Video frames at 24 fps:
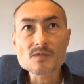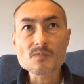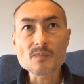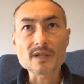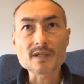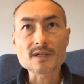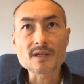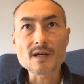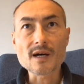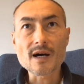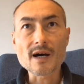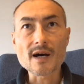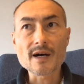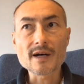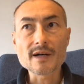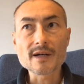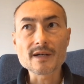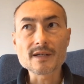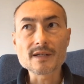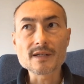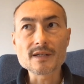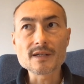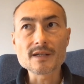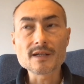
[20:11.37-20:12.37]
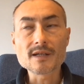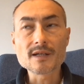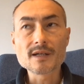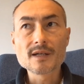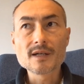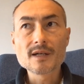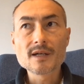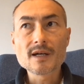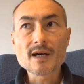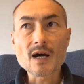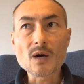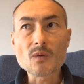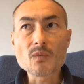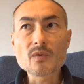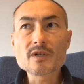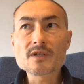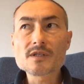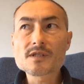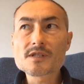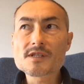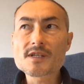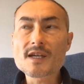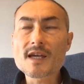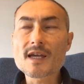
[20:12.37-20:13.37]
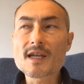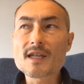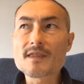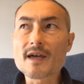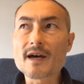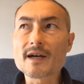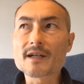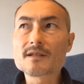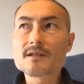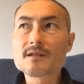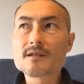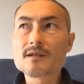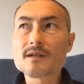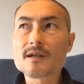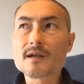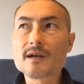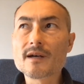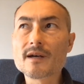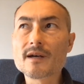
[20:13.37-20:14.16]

But I wouldn't say that